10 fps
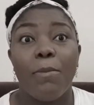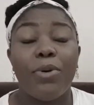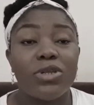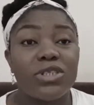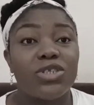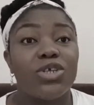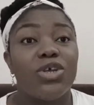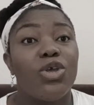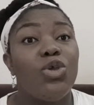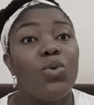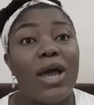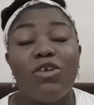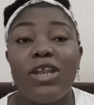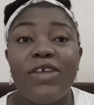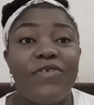but you are
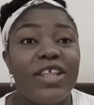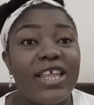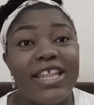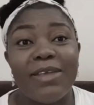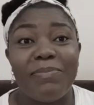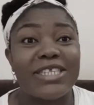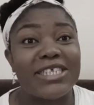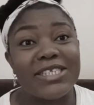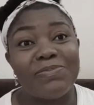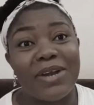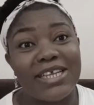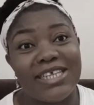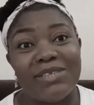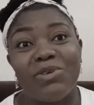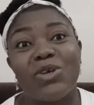not living in the person's
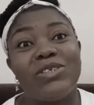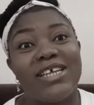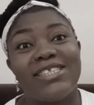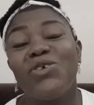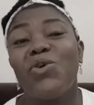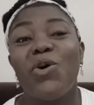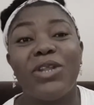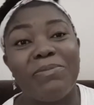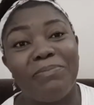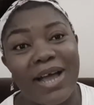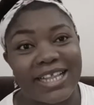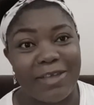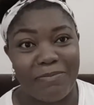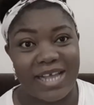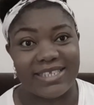present because you are still holding back
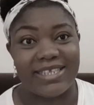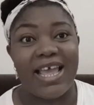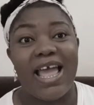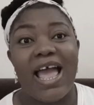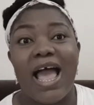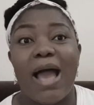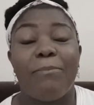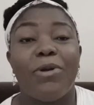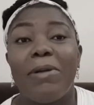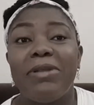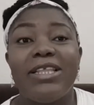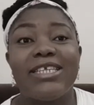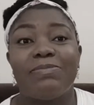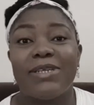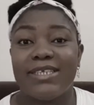the past. And probably
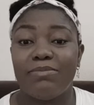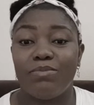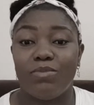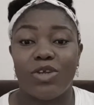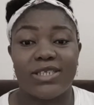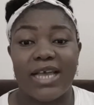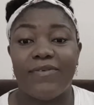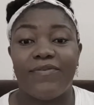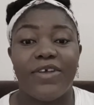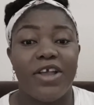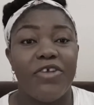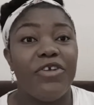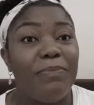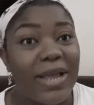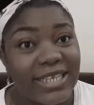this person must have
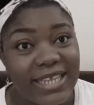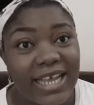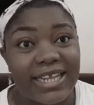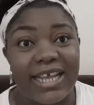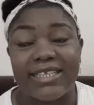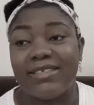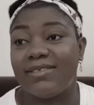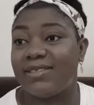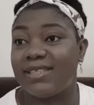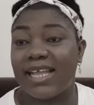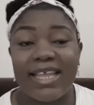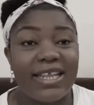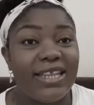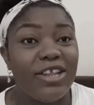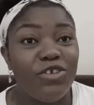repented and
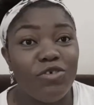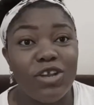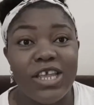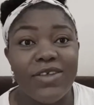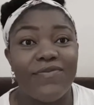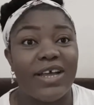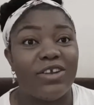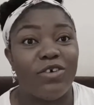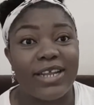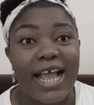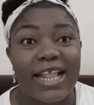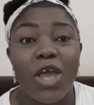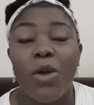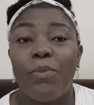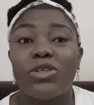started a new life and all that.
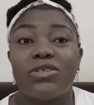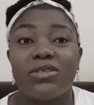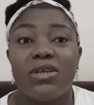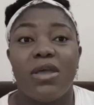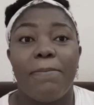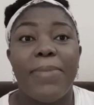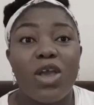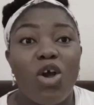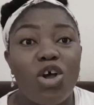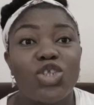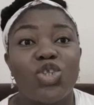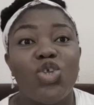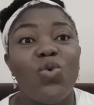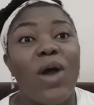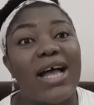But because
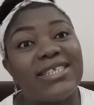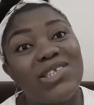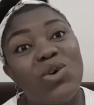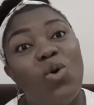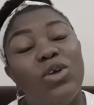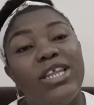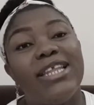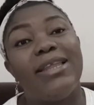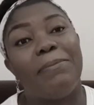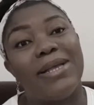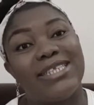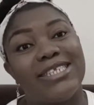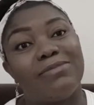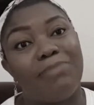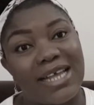you are still holding the
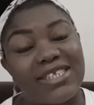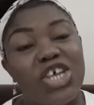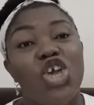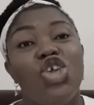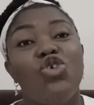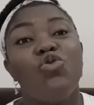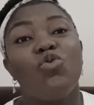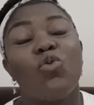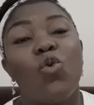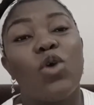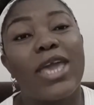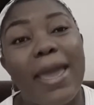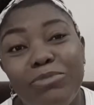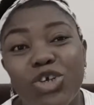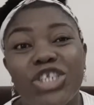person's past, you will
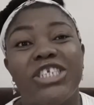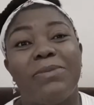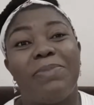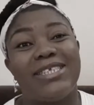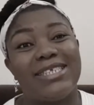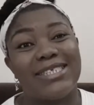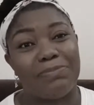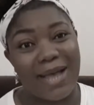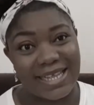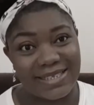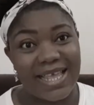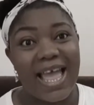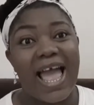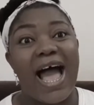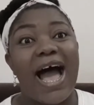keep judging the person's past,
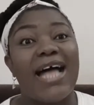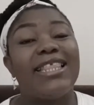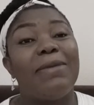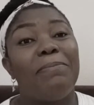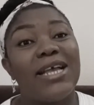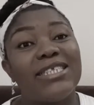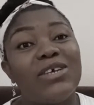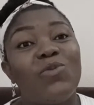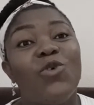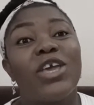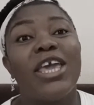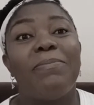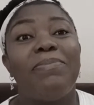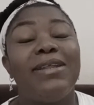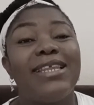and the person will
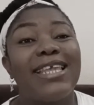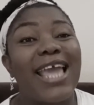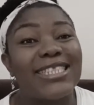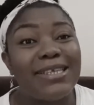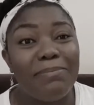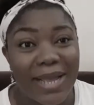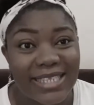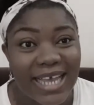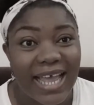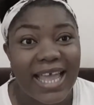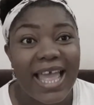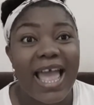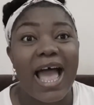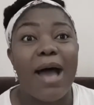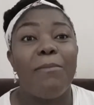keep getting better
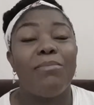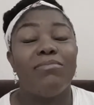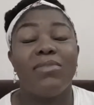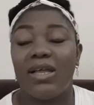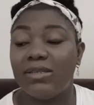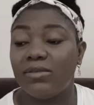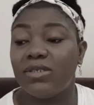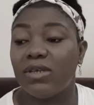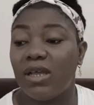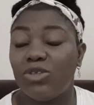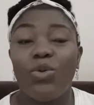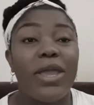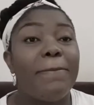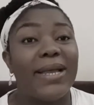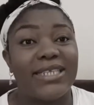and
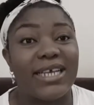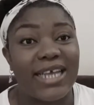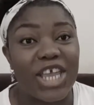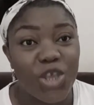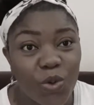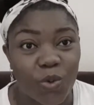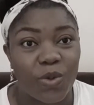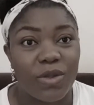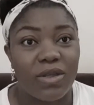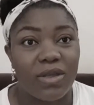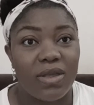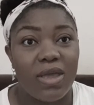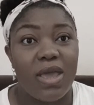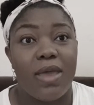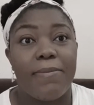doing better than you.
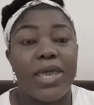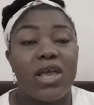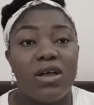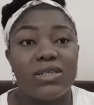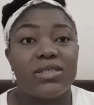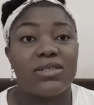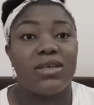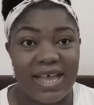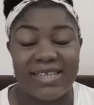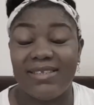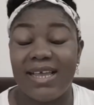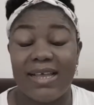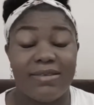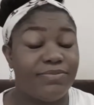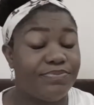Because as they are